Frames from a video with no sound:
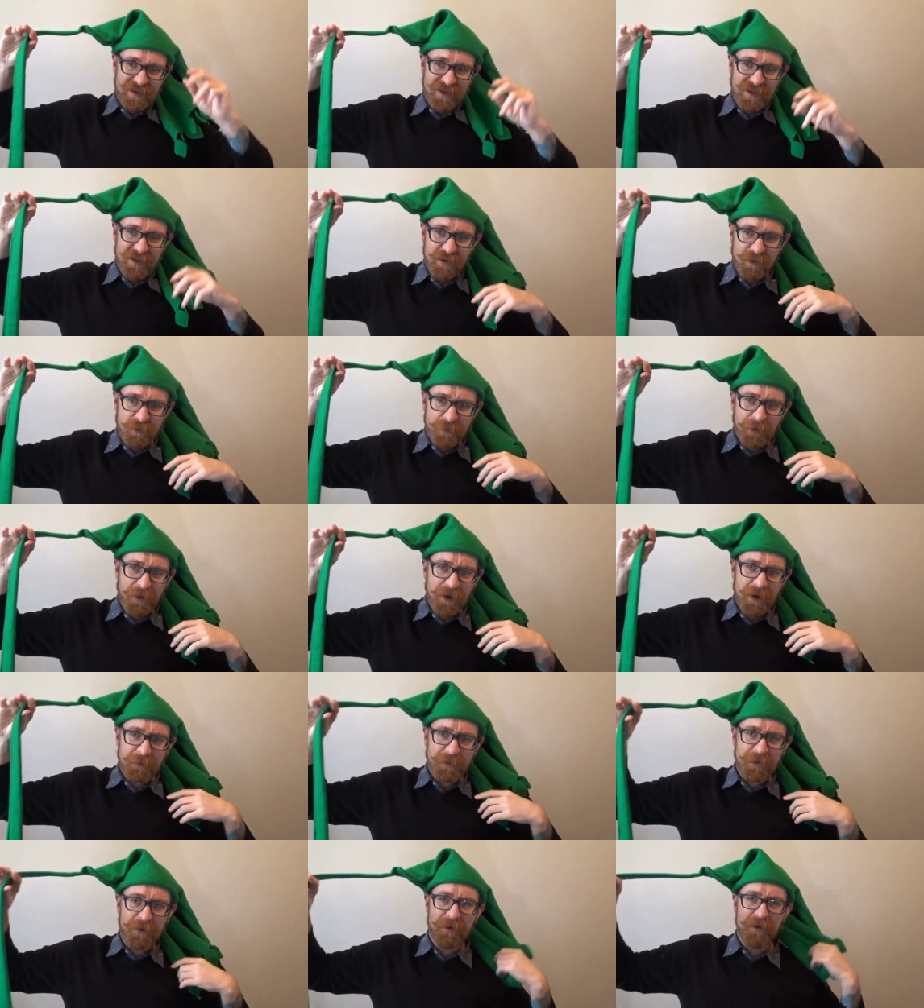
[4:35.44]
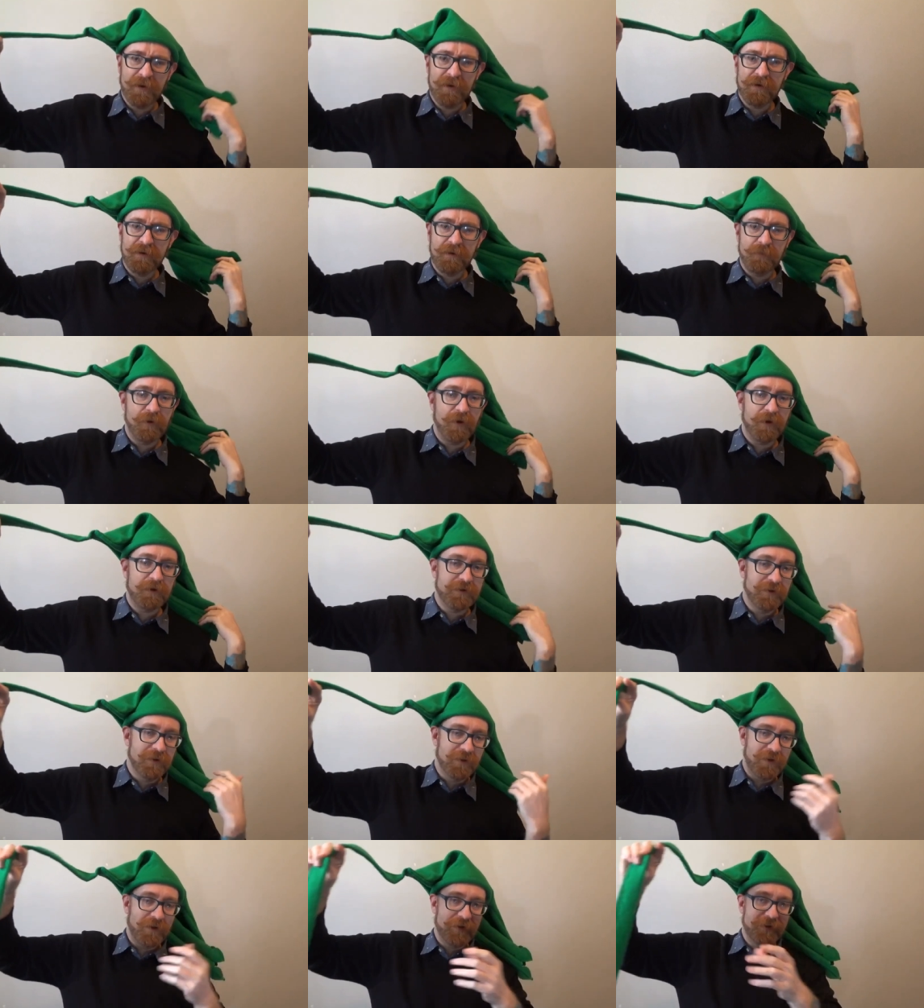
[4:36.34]
liripipe. Now, my,
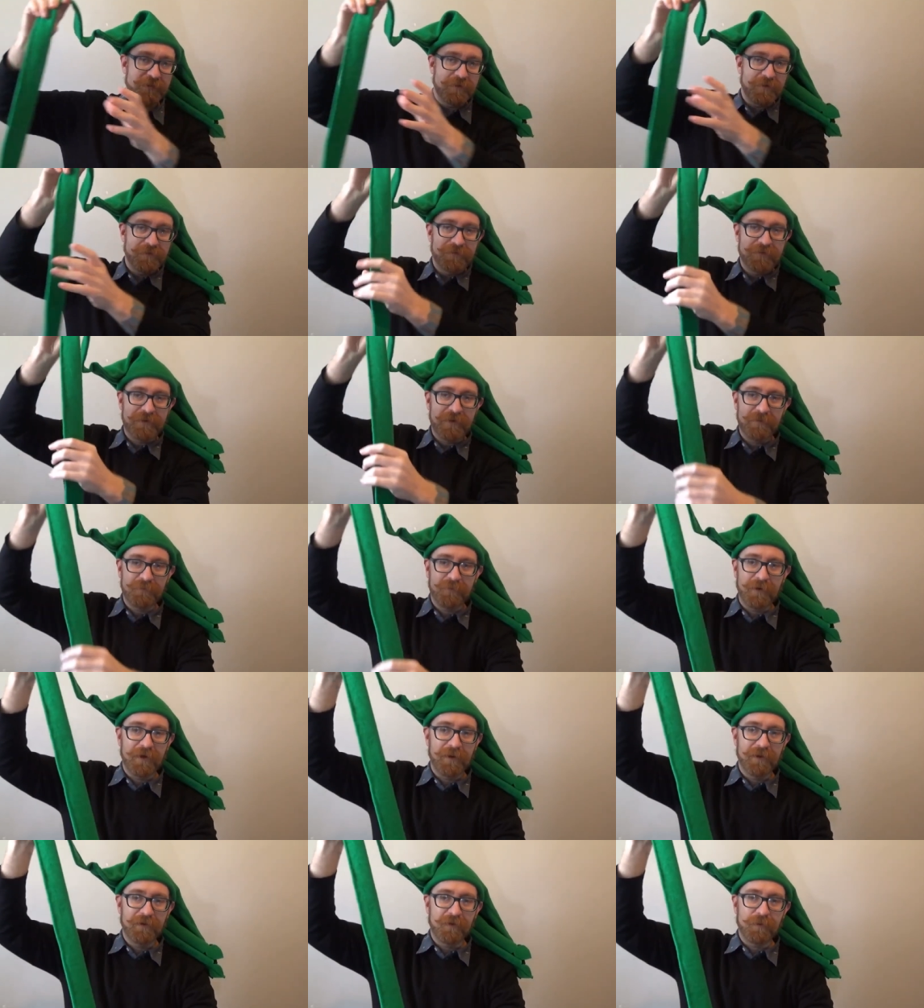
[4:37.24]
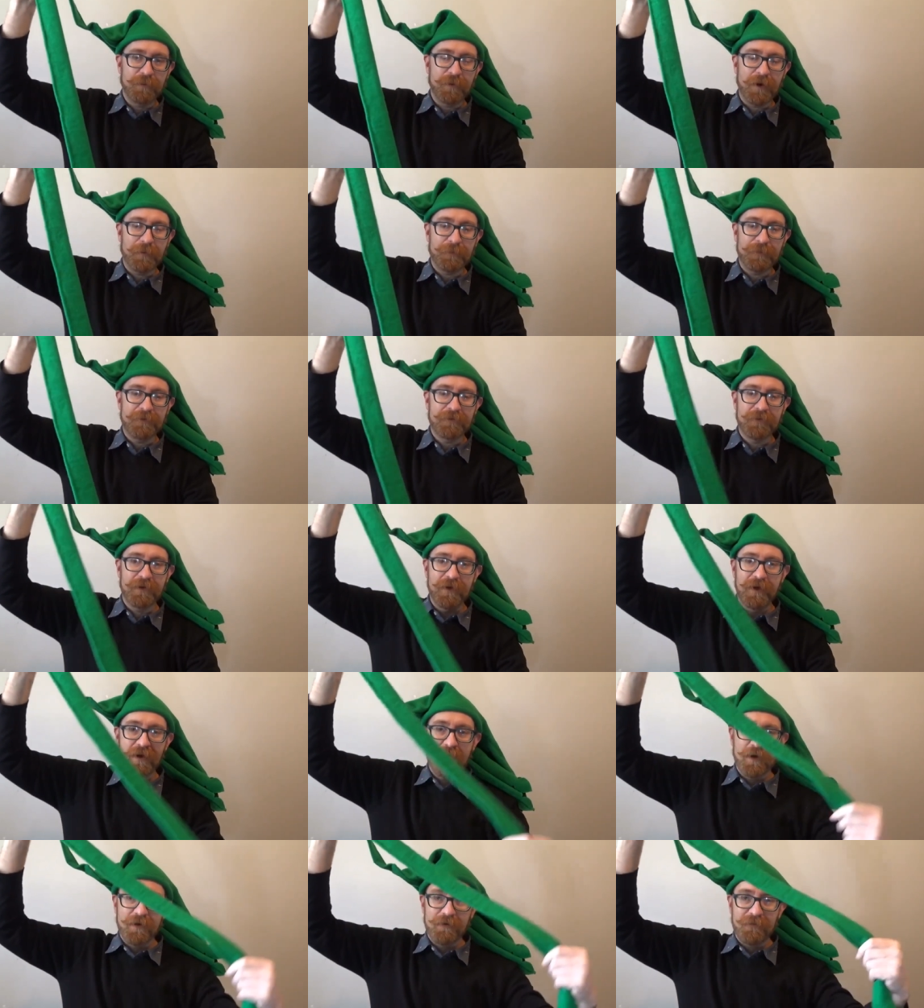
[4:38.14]
as I've said, my liripipe is
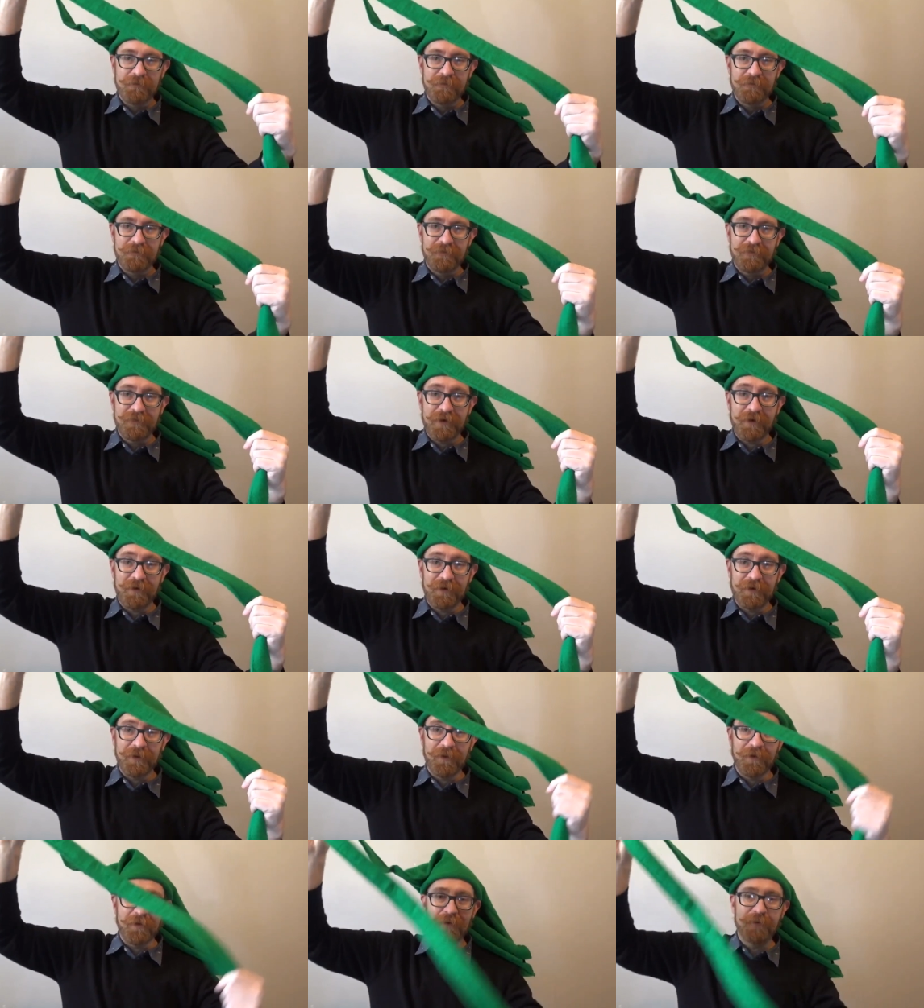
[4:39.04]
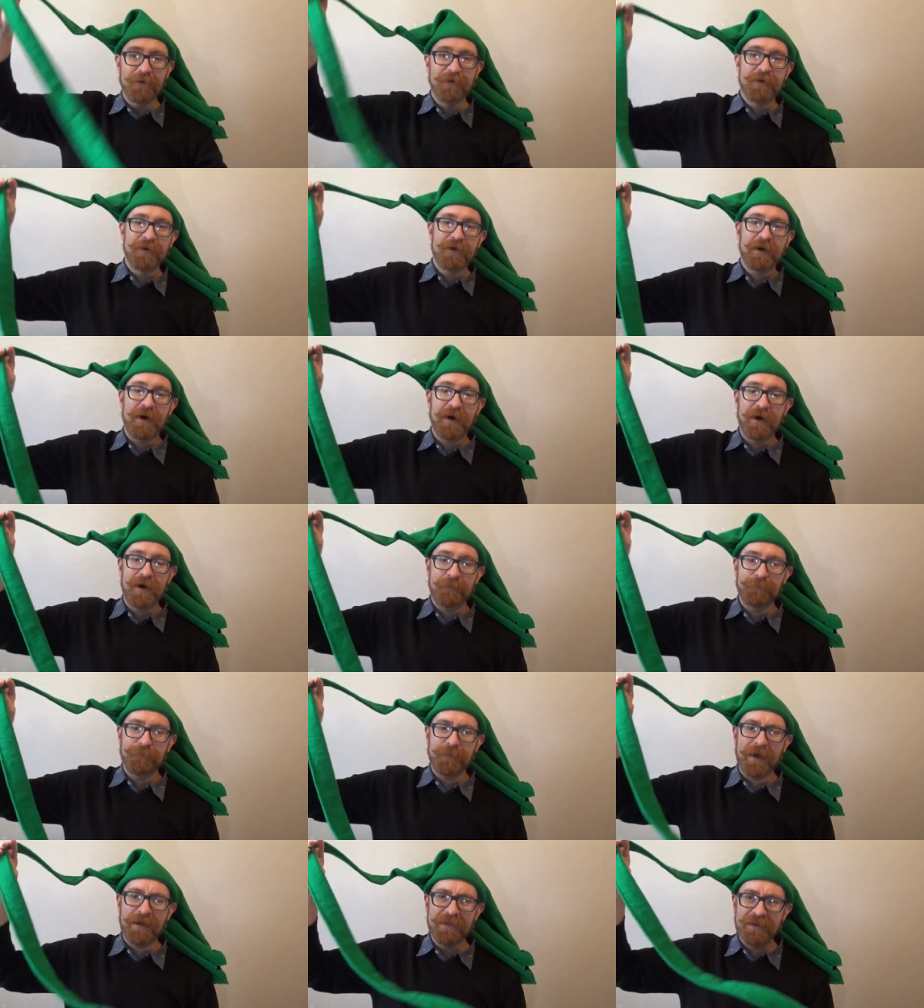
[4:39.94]
very long.
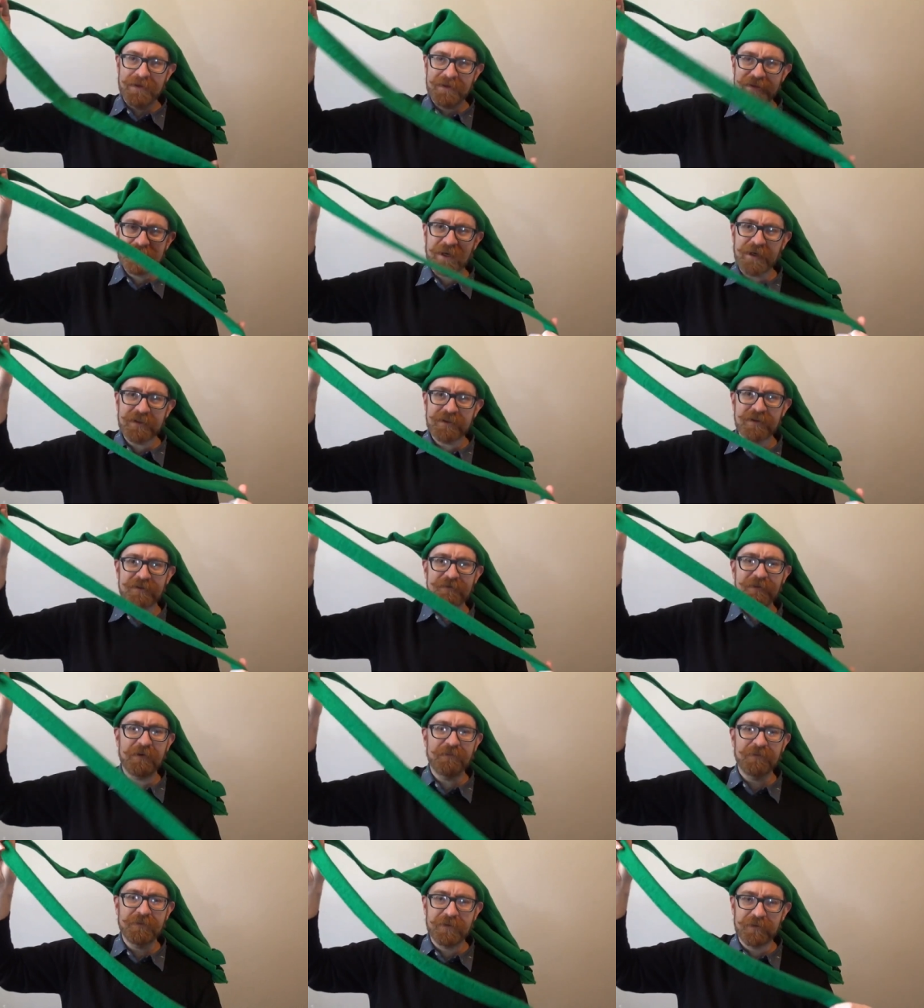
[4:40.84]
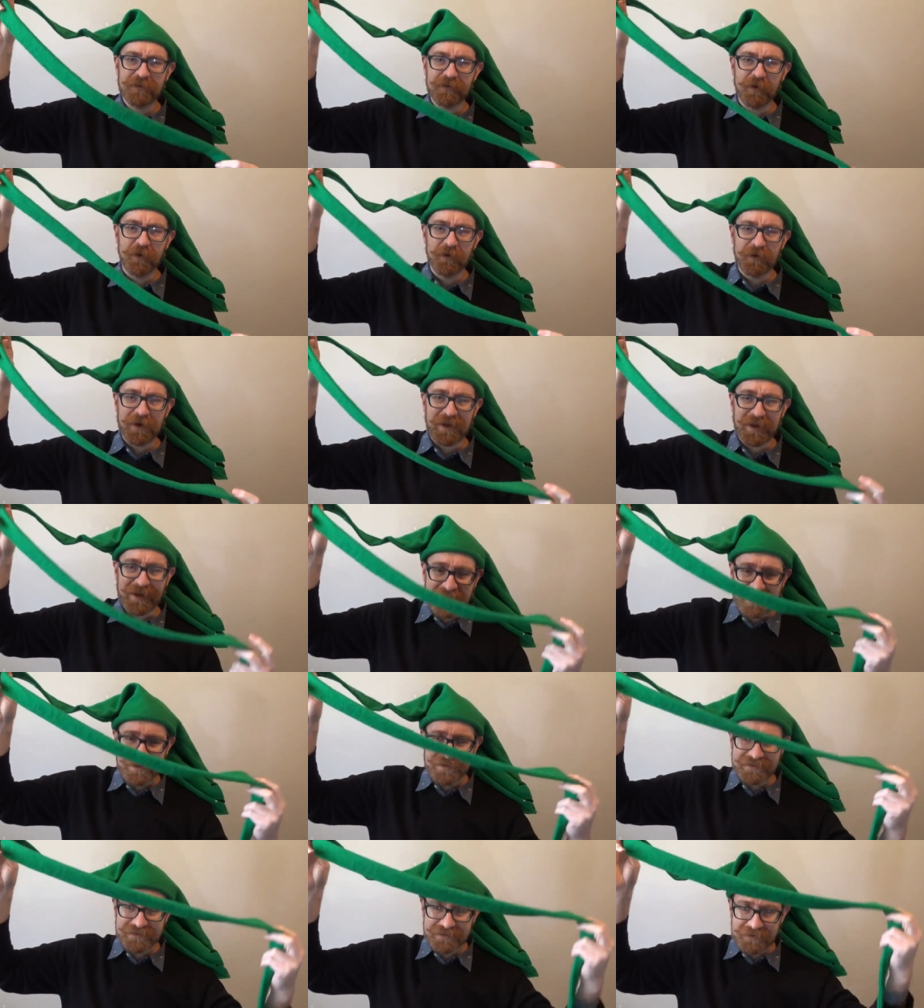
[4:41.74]
Um, and the intention of having this long
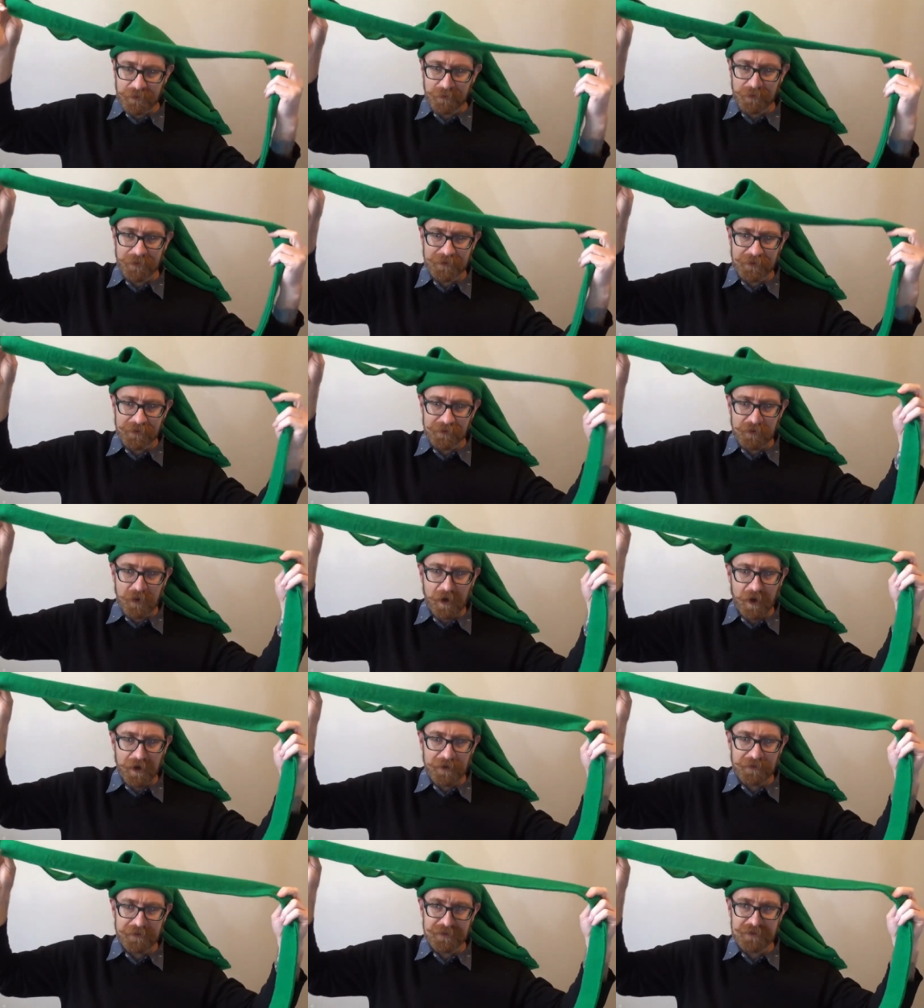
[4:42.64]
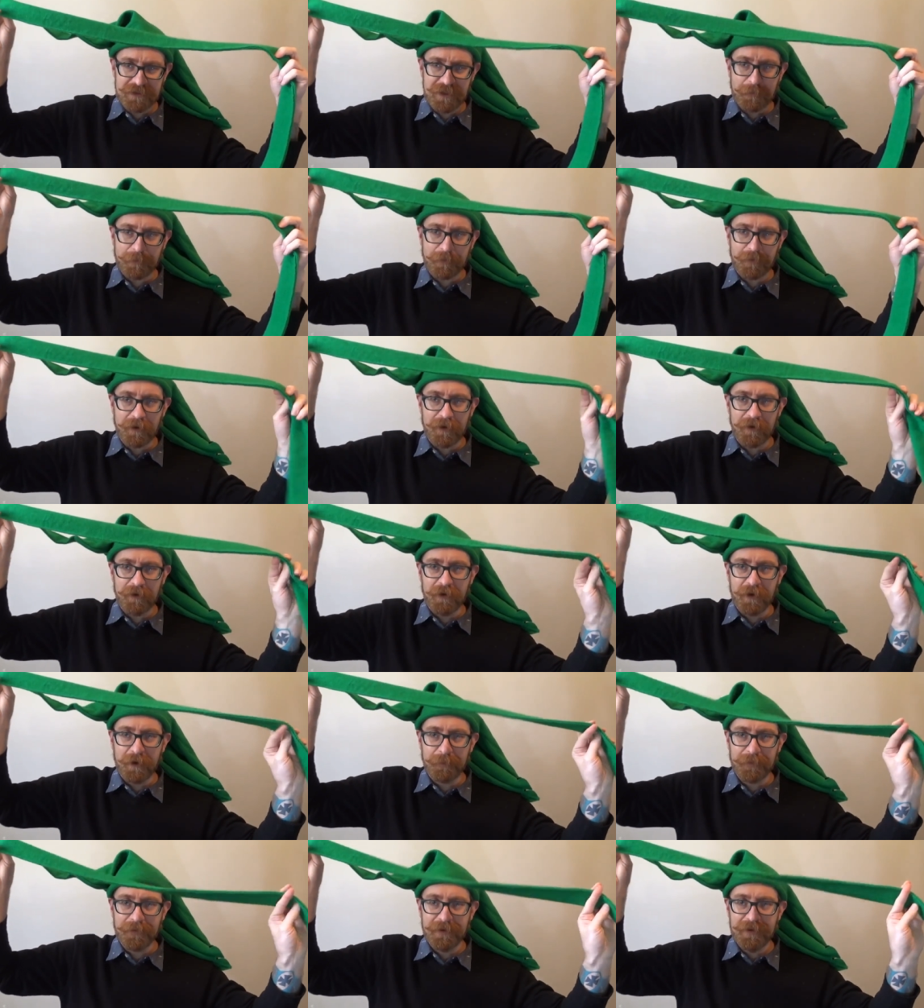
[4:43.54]
is so I can tie the chaperon
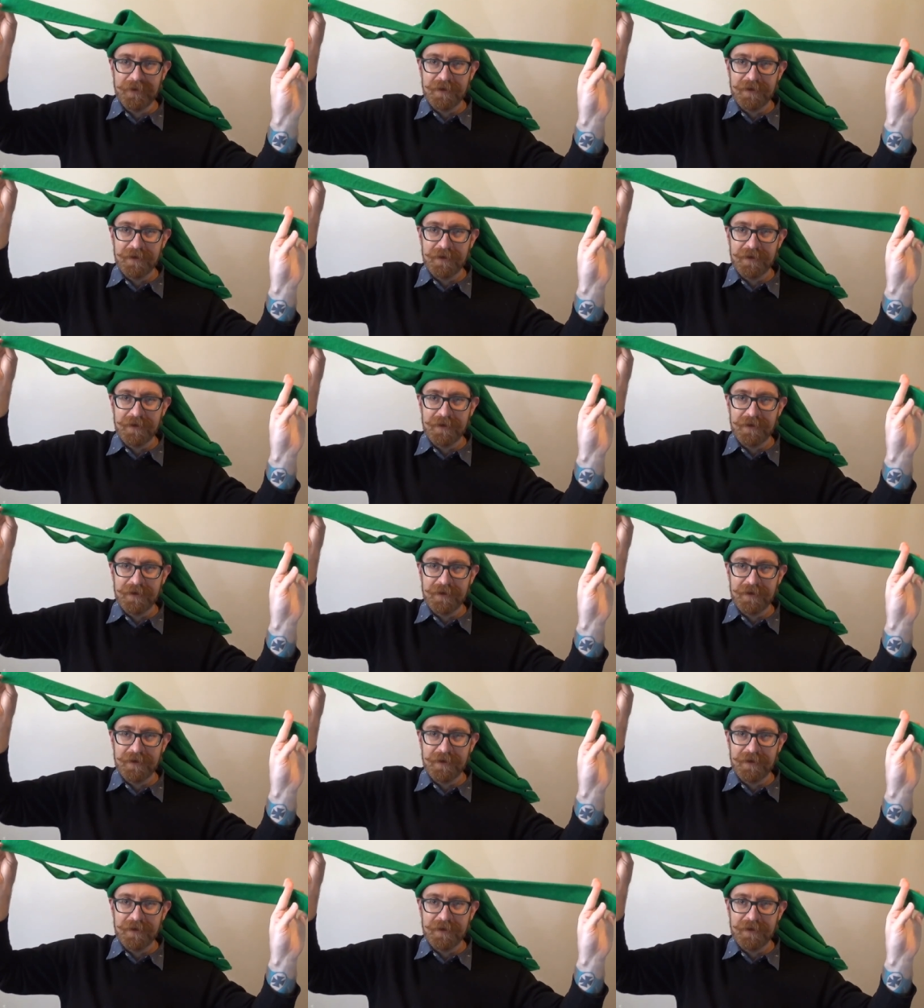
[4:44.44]
up